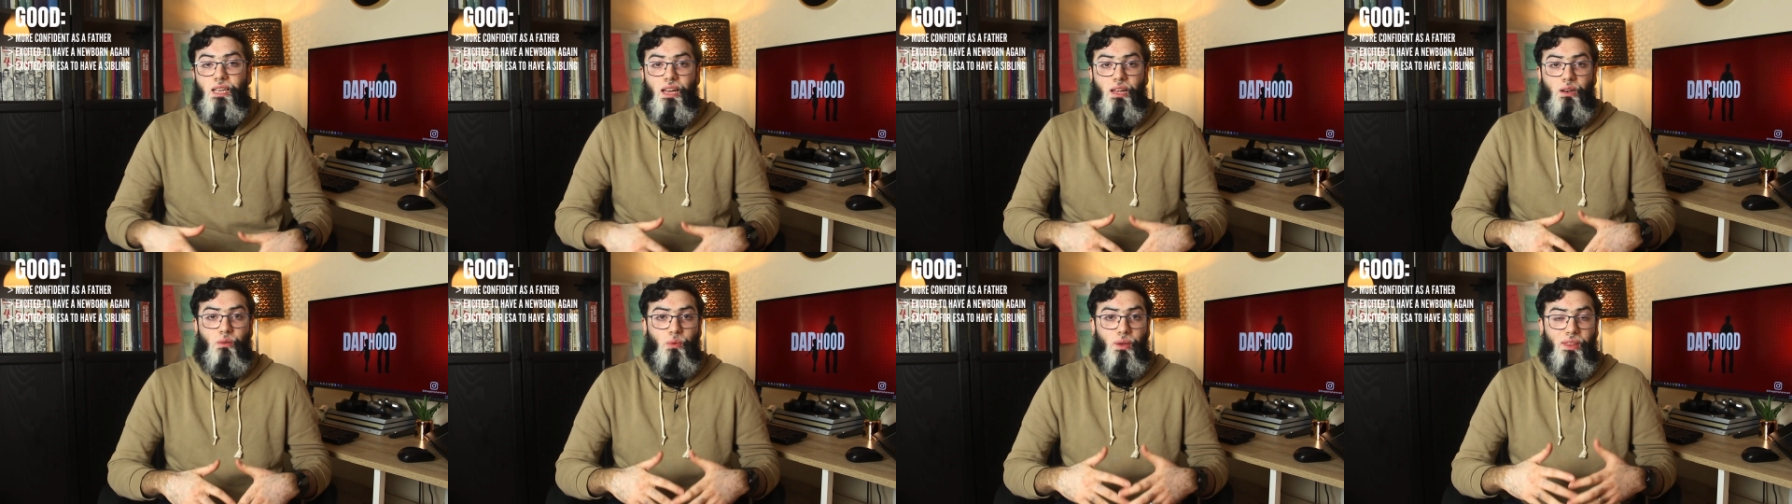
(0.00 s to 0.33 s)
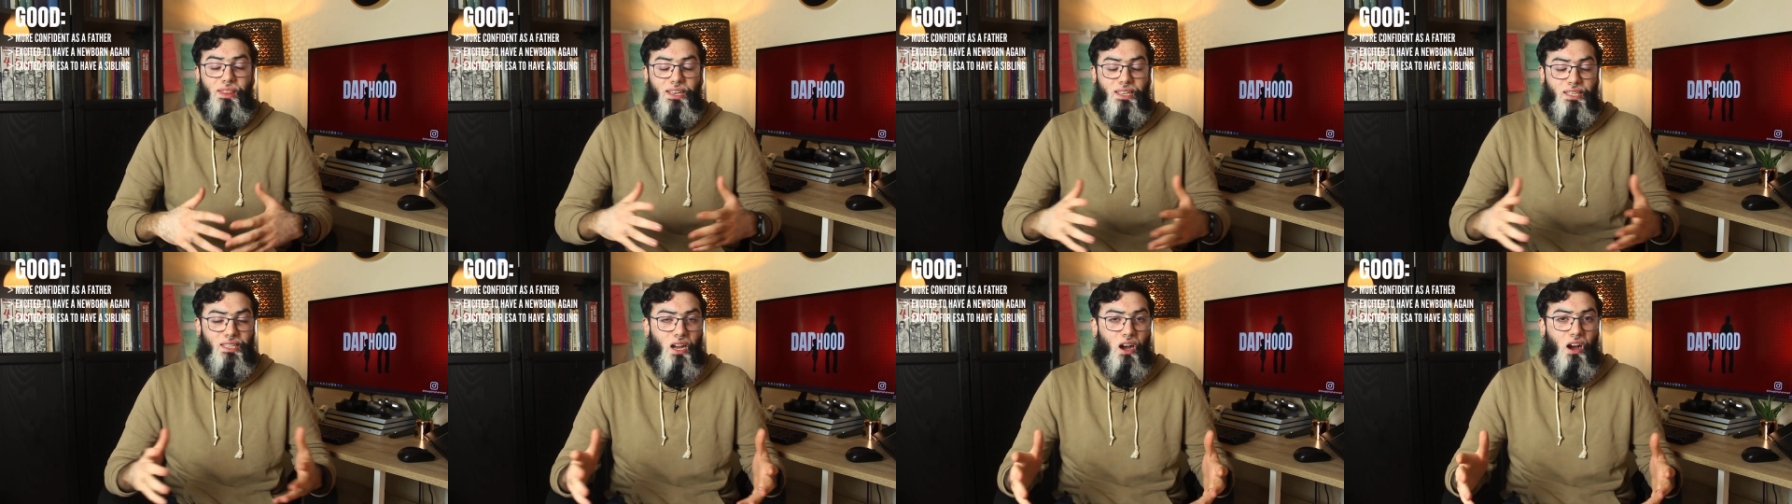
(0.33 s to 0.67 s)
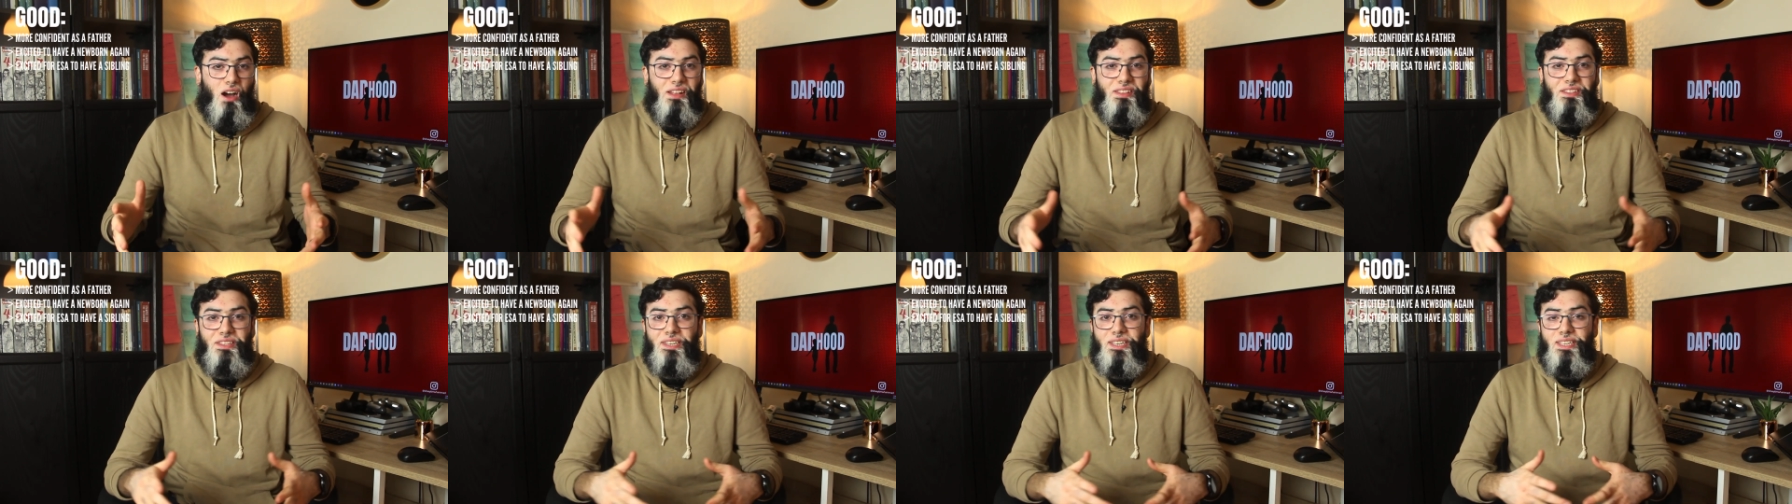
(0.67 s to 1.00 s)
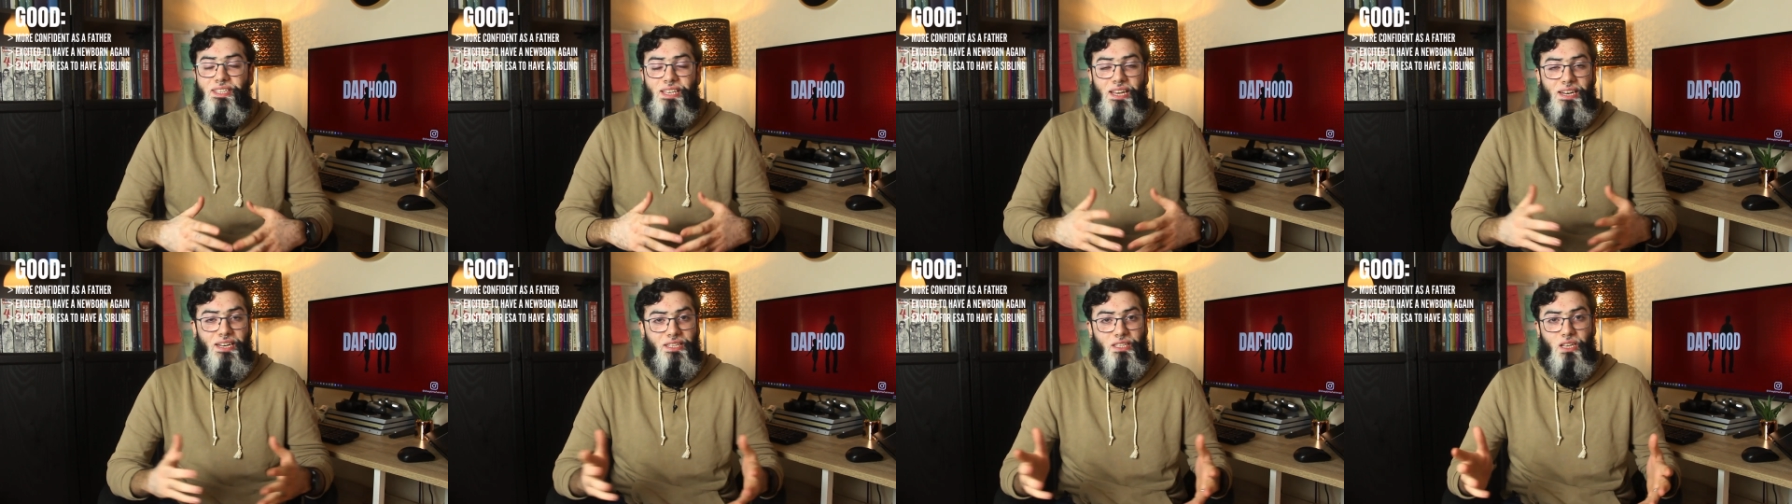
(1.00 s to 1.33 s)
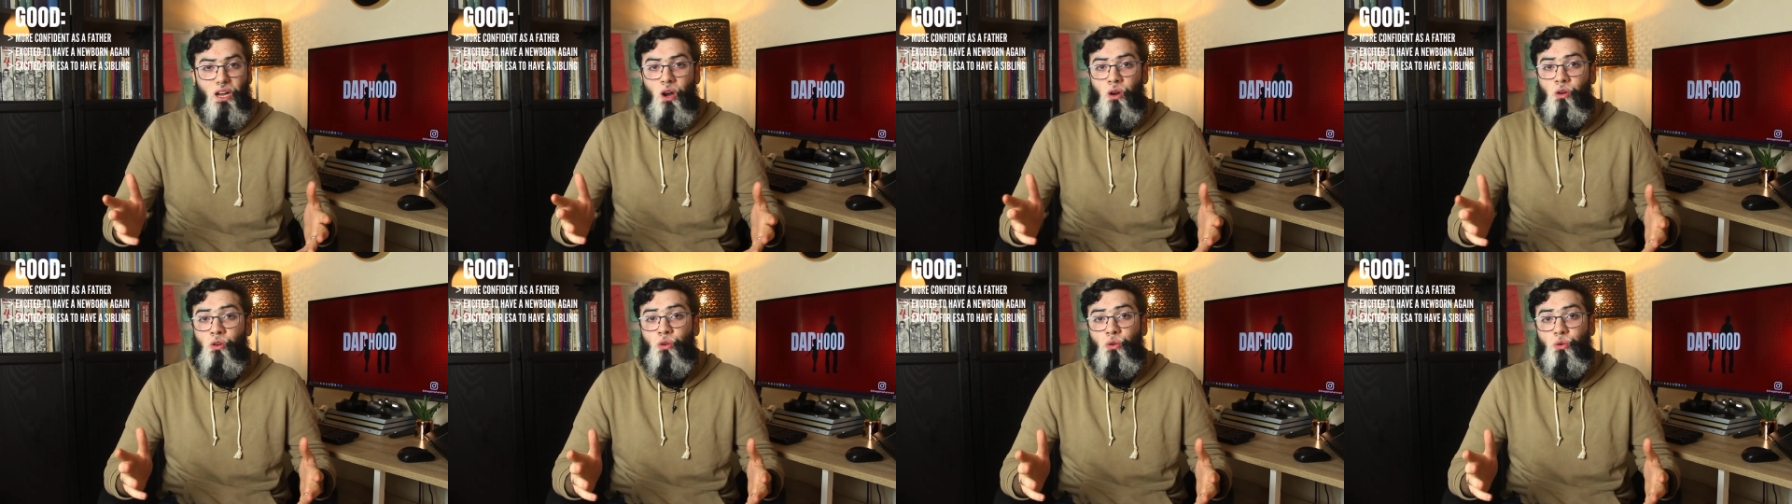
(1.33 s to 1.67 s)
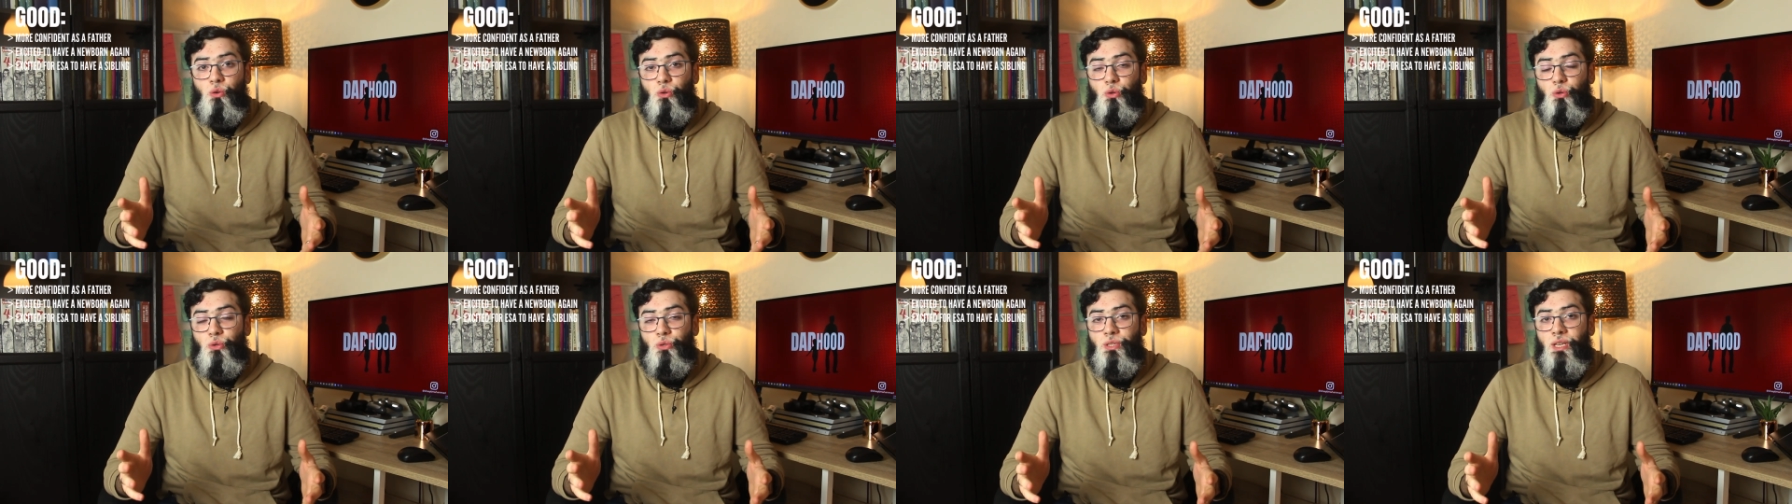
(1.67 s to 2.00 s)
and with his aunties and his
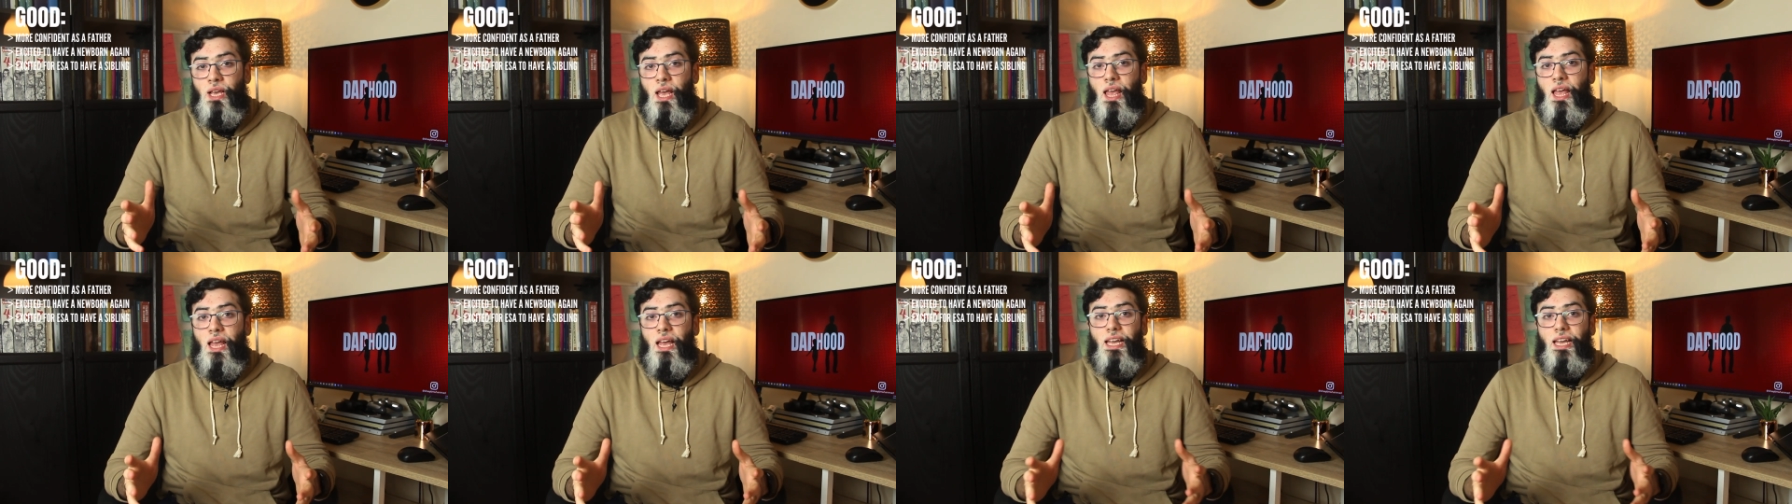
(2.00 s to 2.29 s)
uncles.